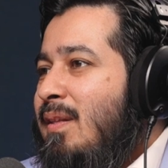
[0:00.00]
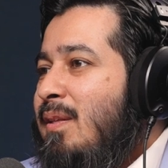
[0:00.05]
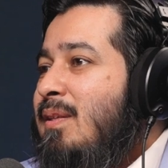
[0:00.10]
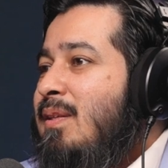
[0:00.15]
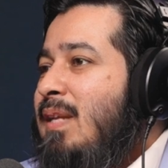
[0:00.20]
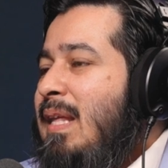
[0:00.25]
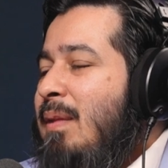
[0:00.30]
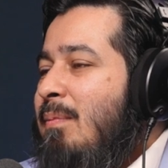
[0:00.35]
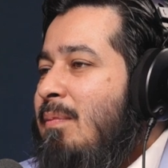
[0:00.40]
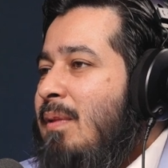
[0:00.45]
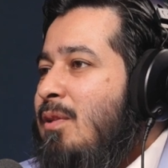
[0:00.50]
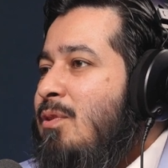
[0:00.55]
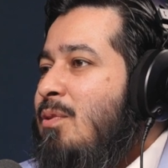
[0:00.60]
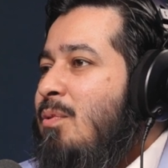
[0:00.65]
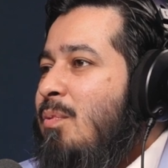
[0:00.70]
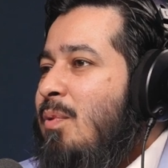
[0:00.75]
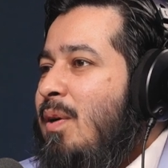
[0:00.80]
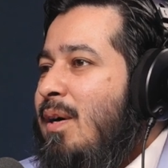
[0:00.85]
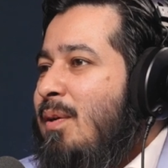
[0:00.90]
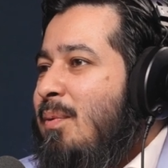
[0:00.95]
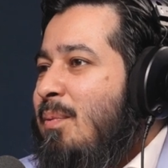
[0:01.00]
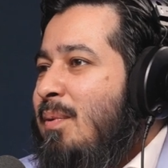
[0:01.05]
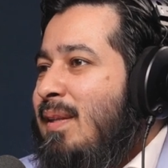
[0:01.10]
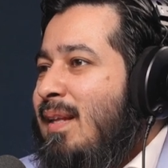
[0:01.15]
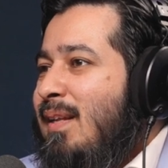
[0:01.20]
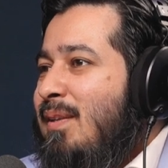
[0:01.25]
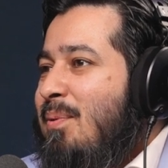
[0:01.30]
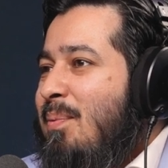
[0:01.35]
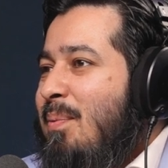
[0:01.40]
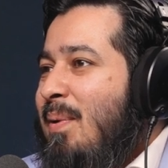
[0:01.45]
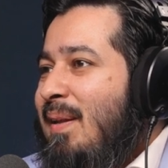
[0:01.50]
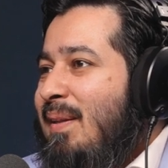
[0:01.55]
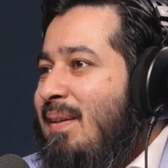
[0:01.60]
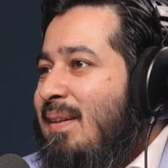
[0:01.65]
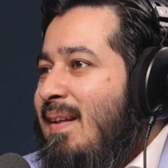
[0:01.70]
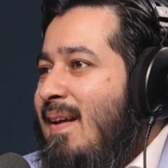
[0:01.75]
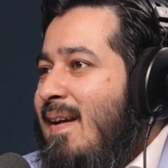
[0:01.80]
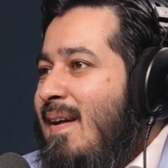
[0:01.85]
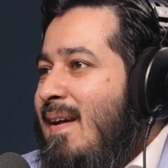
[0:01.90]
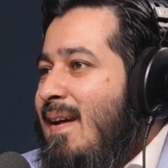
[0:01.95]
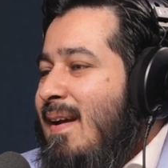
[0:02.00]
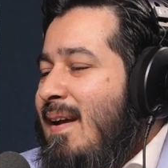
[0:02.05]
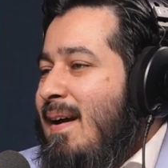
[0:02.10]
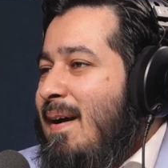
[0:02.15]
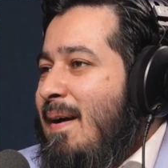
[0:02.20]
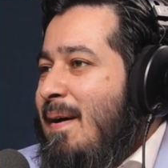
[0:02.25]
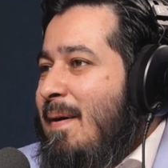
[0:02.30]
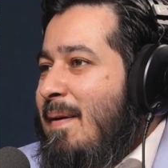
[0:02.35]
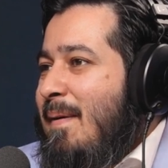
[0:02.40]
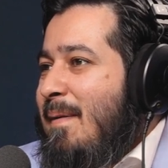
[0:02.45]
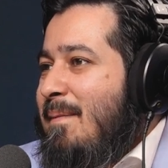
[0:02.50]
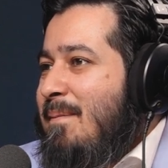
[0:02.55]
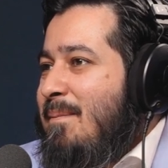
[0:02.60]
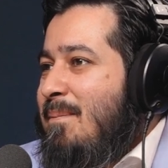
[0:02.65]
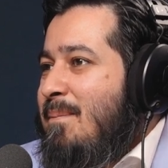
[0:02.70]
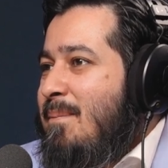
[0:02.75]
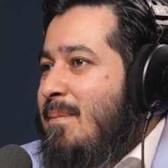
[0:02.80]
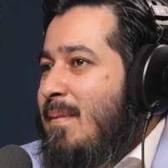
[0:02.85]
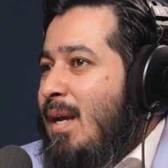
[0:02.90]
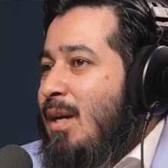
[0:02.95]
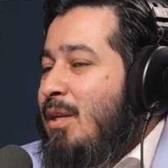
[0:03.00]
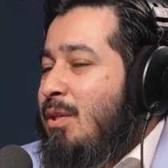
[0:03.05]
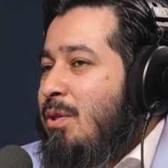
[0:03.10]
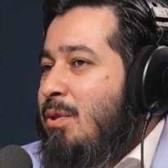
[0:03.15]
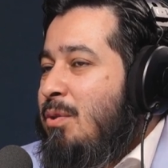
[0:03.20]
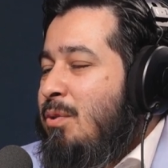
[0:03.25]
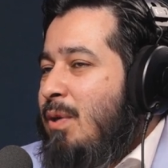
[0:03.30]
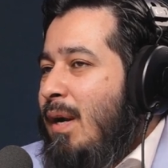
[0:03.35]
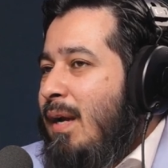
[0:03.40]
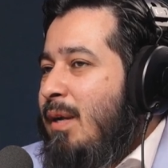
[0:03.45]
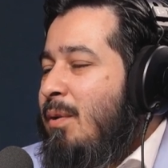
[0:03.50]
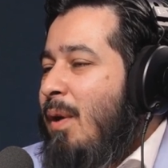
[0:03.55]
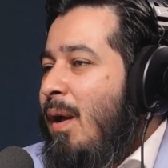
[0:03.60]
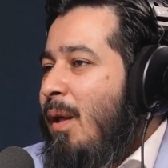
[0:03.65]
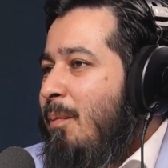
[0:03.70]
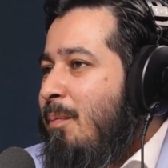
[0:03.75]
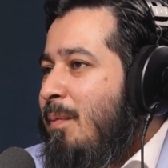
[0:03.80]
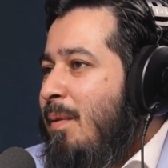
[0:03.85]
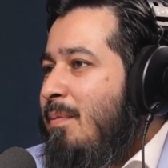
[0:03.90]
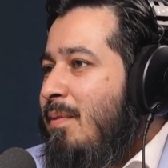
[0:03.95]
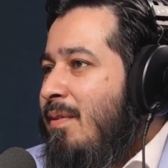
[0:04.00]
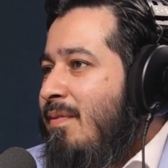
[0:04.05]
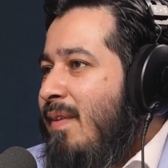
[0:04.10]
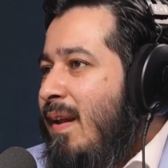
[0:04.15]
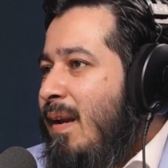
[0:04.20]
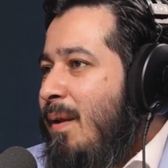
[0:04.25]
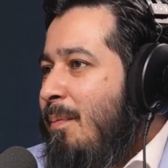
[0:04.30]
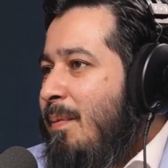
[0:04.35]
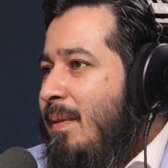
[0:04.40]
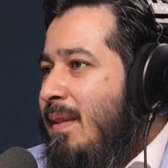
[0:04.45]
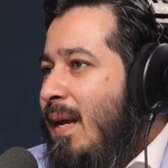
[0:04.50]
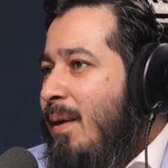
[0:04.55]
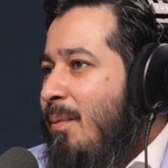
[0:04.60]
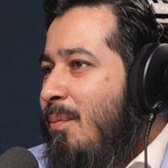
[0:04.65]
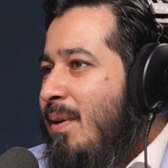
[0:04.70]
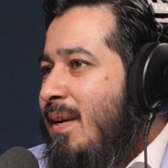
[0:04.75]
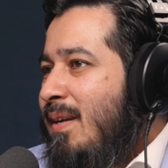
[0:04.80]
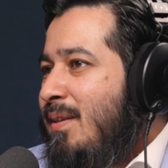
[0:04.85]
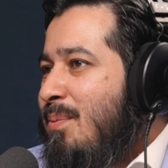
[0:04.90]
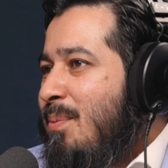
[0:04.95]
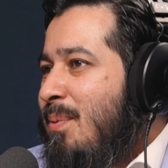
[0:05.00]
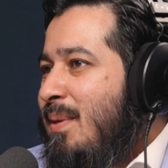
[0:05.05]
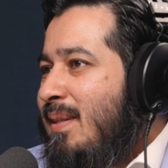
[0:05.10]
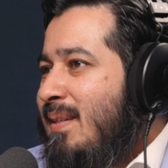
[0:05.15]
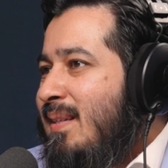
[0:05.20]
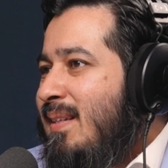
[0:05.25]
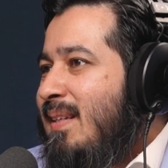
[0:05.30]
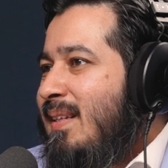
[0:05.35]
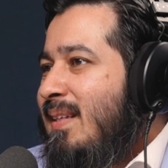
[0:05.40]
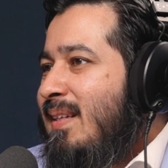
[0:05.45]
The team that you work with as well. Do you try to help them develop in that way as well?